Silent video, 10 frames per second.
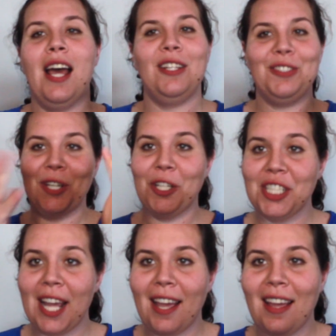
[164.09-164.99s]
how to
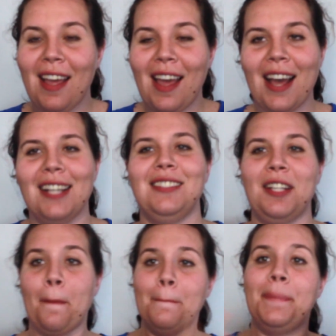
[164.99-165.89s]
crochet, how to
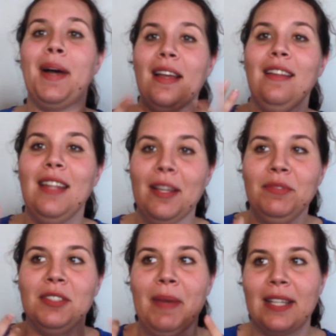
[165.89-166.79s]
combine
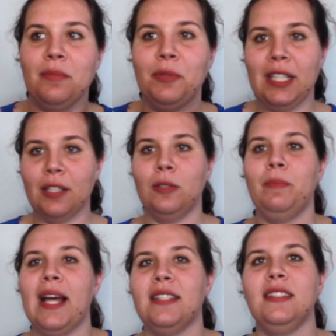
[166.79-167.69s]
them to make some really cool
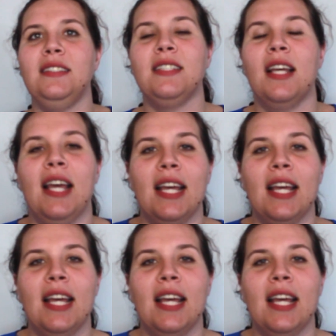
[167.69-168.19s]
patterns,